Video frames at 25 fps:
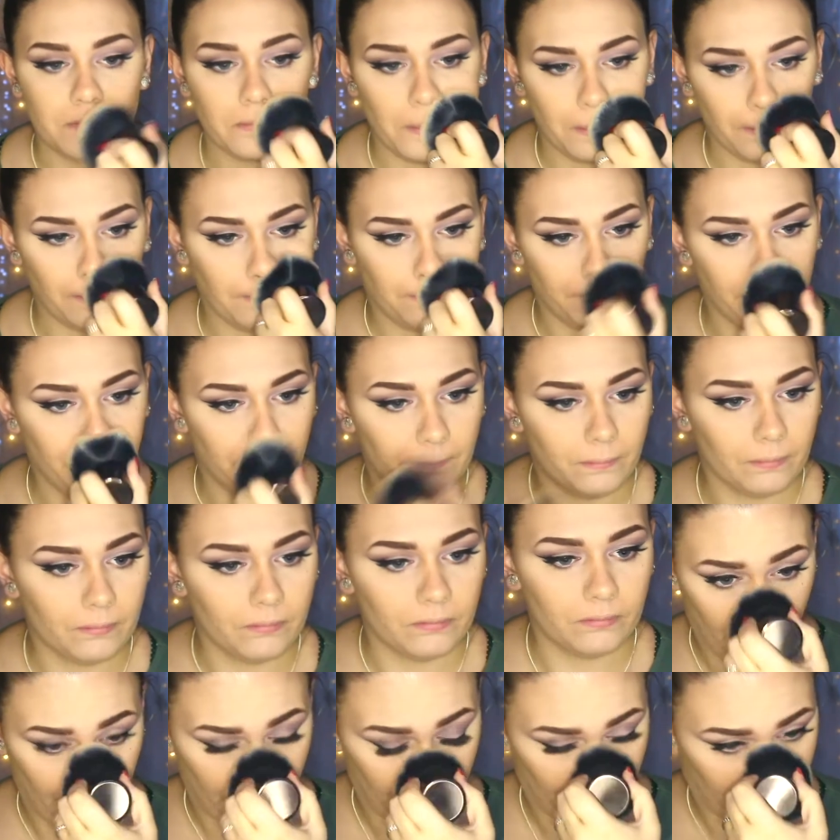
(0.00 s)
patting and
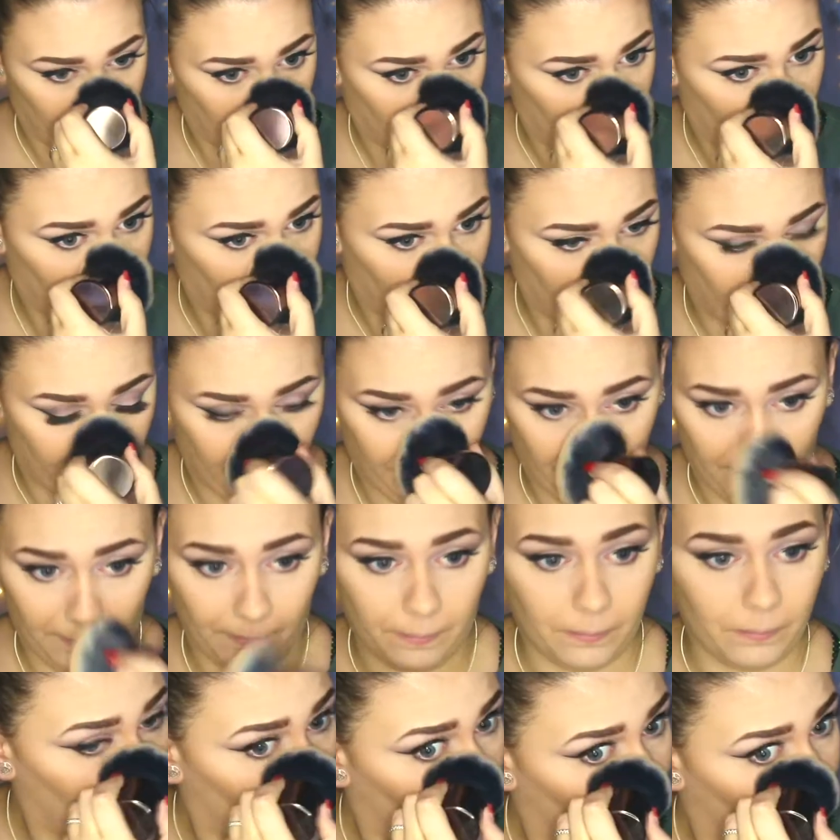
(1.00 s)
patting and wiping.